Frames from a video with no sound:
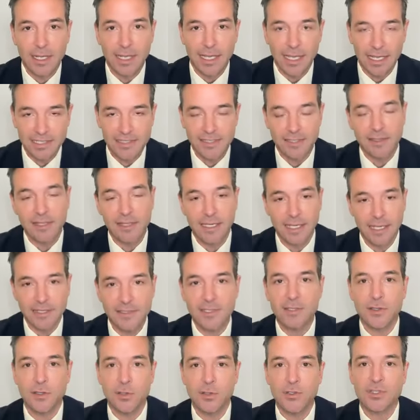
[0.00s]
is that the
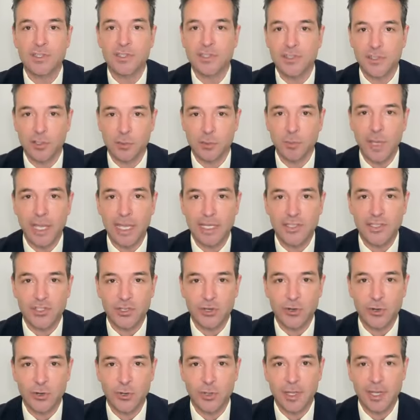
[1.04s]
institution should make
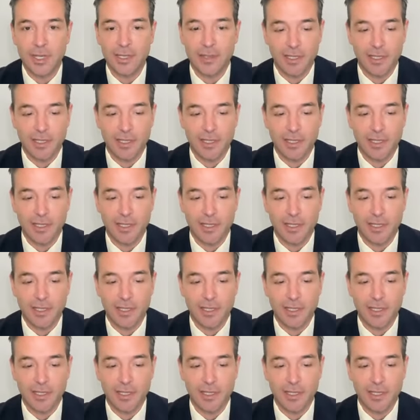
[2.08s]
sure